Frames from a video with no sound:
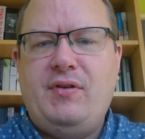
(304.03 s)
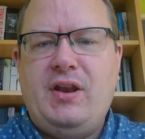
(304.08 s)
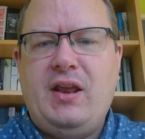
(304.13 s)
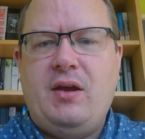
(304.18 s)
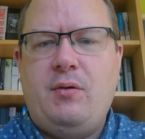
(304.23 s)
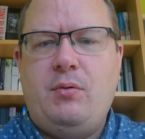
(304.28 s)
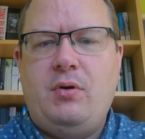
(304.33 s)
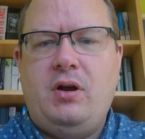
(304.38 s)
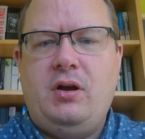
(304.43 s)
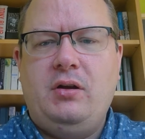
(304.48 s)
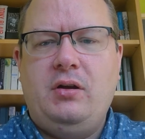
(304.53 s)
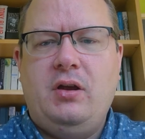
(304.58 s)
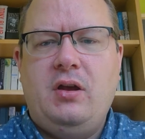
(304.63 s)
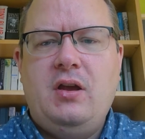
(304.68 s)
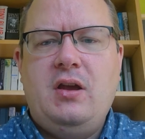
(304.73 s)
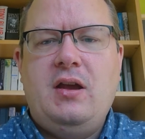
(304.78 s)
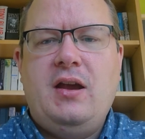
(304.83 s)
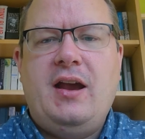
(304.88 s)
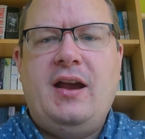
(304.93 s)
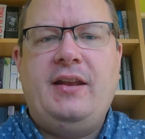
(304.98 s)
network
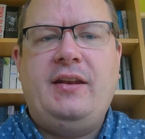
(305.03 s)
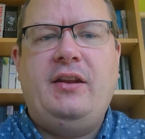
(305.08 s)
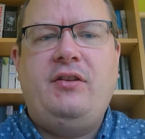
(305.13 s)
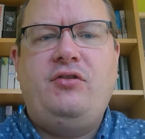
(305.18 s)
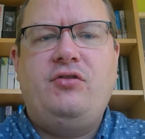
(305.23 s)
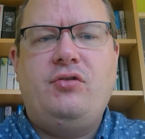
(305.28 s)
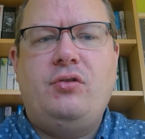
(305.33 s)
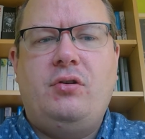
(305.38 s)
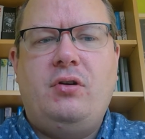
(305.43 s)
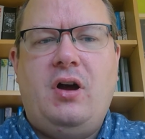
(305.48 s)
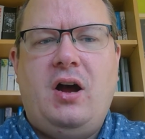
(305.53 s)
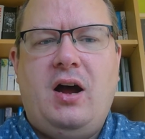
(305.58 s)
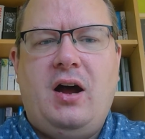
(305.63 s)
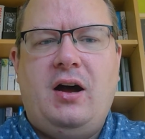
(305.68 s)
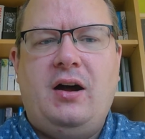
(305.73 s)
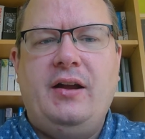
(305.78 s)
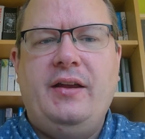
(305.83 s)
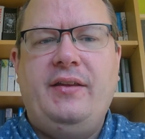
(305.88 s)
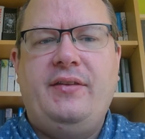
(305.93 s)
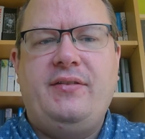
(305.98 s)
and ensure
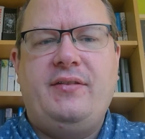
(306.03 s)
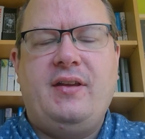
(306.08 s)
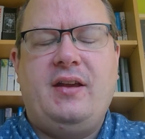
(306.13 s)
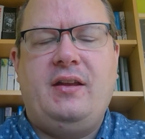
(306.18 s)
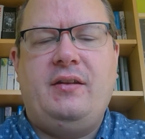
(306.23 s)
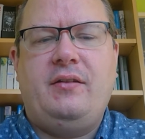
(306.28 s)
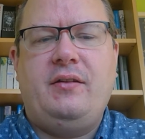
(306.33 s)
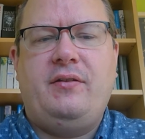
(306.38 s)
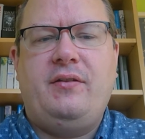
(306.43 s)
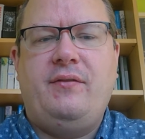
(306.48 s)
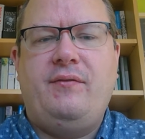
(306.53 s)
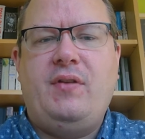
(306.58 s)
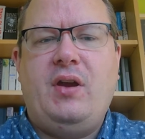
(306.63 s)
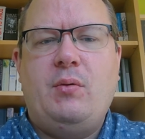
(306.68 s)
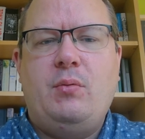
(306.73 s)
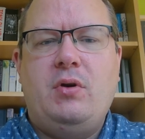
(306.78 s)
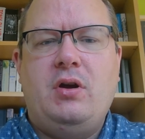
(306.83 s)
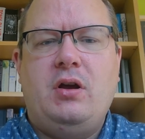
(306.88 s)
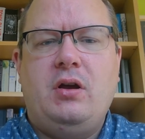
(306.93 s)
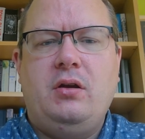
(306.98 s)
high standards in their
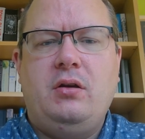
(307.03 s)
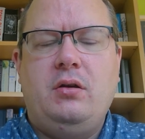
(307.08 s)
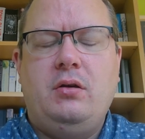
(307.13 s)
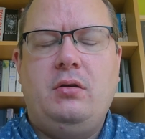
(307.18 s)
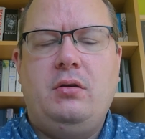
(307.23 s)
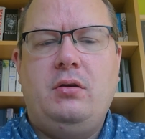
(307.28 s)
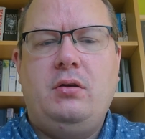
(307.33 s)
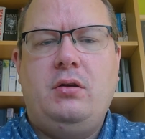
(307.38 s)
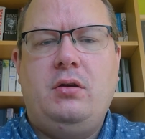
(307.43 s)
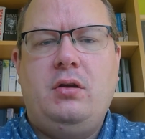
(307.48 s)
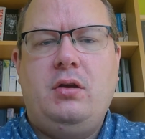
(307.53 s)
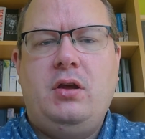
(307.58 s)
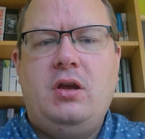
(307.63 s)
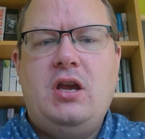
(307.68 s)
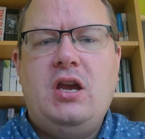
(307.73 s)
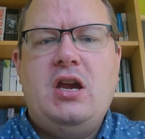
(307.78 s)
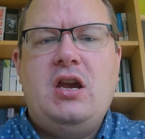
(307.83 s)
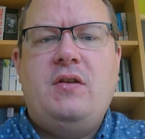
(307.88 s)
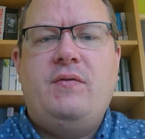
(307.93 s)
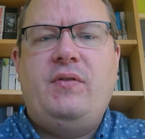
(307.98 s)
work.
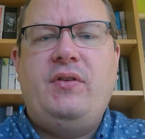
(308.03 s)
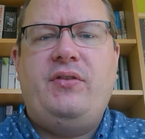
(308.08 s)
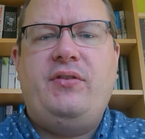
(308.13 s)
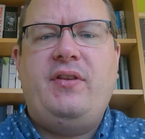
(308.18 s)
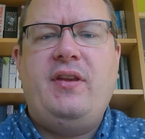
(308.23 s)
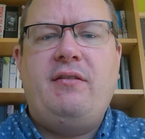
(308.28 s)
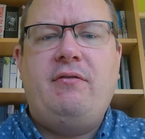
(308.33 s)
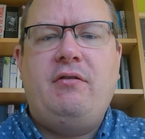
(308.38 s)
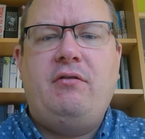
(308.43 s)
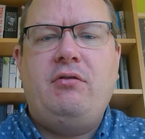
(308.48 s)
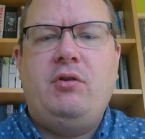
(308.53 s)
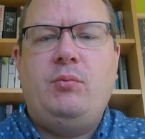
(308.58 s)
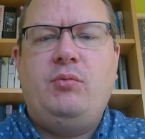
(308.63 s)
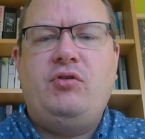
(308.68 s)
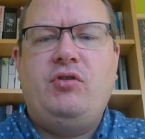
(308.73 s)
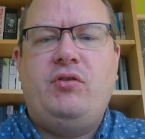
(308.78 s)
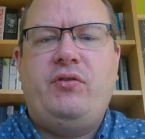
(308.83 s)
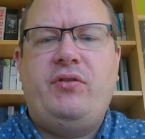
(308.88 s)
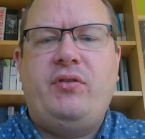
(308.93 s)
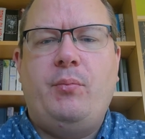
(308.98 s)
The steering group
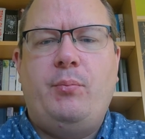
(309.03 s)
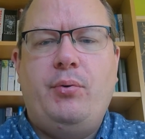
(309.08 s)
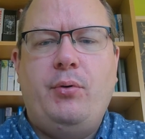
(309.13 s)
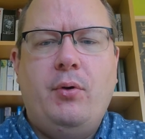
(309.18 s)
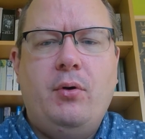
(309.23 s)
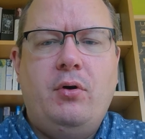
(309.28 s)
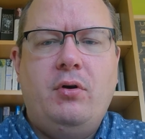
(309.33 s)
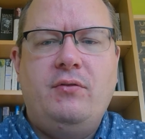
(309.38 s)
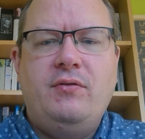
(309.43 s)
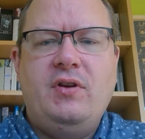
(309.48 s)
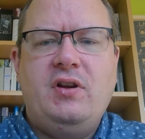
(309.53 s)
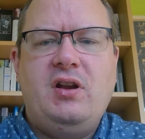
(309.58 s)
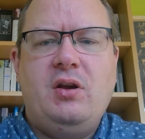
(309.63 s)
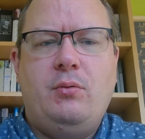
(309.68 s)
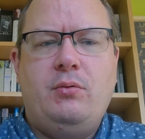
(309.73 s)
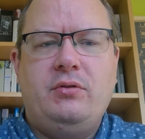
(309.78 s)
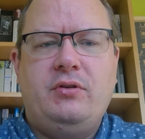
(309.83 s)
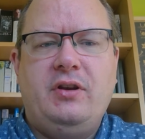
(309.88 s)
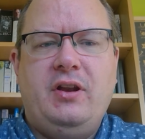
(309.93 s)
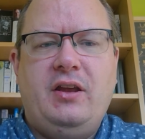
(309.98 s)
should support the
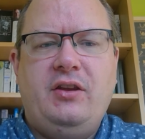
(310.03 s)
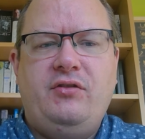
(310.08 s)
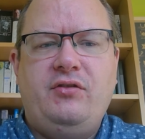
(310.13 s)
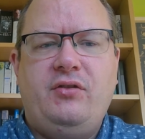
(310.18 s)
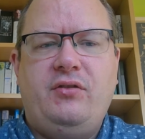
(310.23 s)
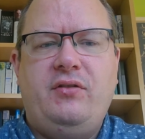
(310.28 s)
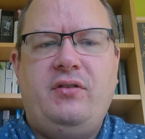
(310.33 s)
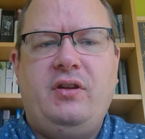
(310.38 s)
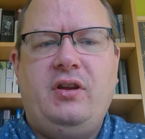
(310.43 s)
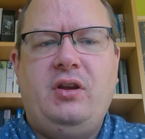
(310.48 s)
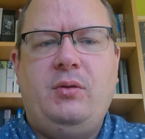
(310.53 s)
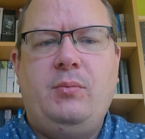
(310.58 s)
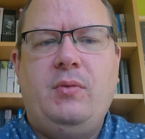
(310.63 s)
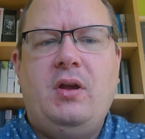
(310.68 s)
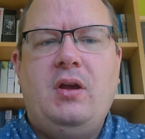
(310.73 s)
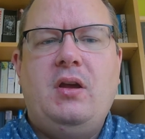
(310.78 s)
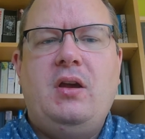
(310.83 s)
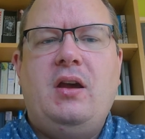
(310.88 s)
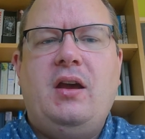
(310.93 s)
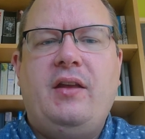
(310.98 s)
coordination team
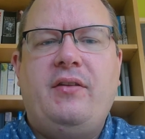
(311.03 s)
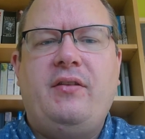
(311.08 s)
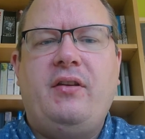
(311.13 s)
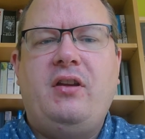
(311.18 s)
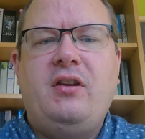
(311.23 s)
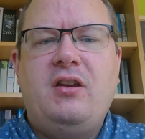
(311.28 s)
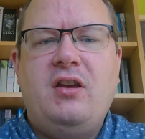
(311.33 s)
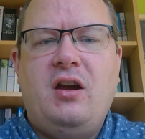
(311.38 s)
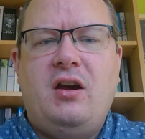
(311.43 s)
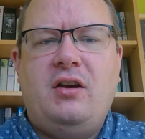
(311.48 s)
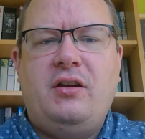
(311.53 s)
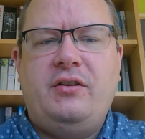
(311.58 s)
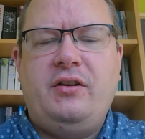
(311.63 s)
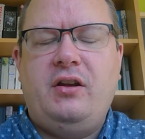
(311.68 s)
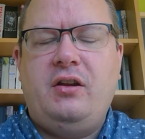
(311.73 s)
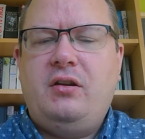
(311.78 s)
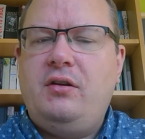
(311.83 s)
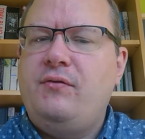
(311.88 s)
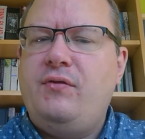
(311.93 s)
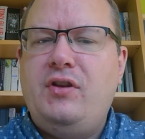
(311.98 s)
as a
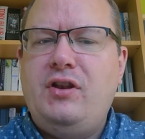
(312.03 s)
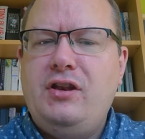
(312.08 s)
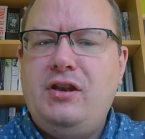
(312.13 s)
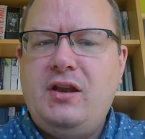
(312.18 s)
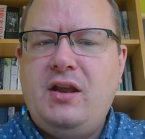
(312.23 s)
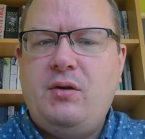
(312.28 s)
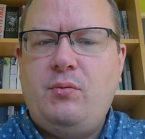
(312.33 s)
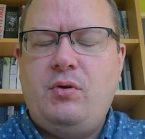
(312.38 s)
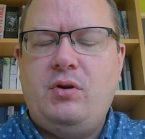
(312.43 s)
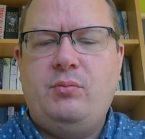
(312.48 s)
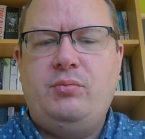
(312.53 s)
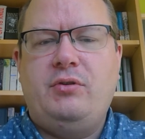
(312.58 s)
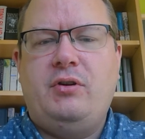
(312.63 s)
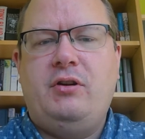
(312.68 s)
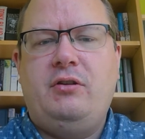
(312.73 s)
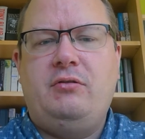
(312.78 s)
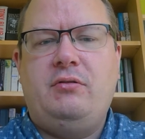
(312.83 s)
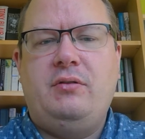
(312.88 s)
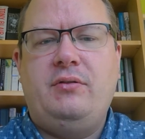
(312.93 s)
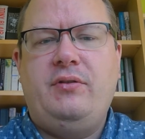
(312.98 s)
guardian of the network
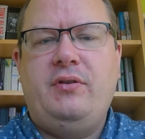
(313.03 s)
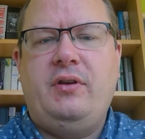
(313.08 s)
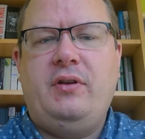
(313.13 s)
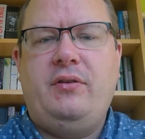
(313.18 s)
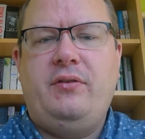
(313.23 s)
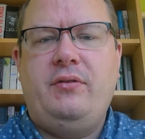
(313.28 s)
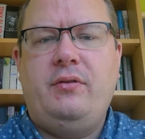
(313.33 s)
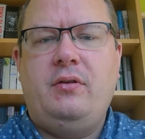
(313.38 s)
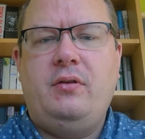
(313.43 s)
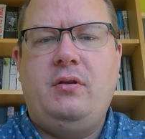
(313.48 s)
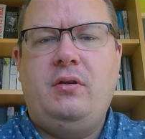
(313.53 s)
priorities.